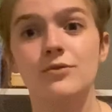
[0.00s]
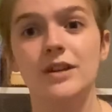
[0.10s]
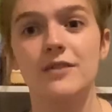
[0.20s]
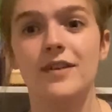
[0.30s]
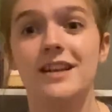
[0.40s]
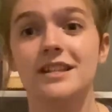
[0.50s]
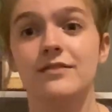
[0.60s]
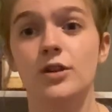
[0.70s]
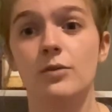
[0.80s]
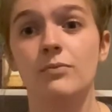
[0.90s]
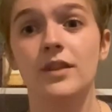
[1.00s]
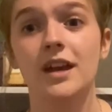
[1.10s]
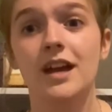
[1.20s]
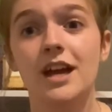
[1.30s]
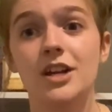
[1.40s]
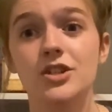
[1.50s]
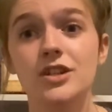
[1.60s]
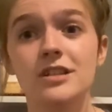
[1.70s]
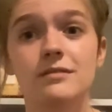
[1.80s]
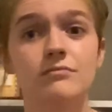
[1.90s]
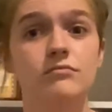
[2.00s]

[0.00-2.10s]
really fast, even though she's